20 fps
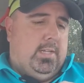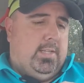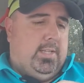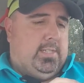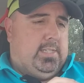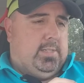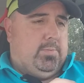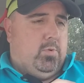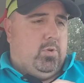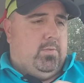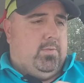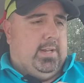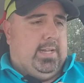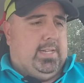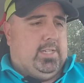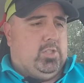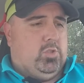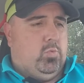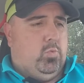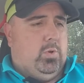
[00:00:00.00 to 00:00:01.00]
This is more of
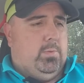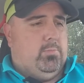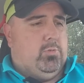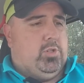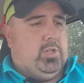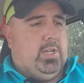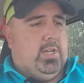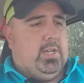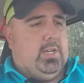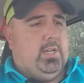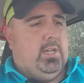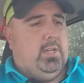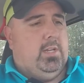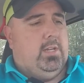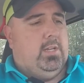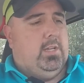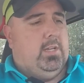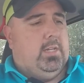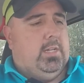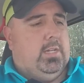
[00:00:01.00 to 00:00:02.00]
like a swim jig.
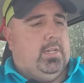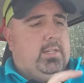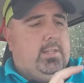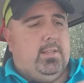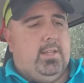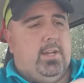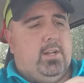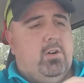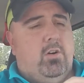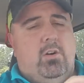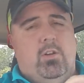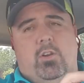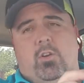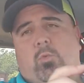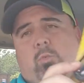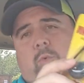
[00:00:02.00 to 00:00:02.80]
They call it a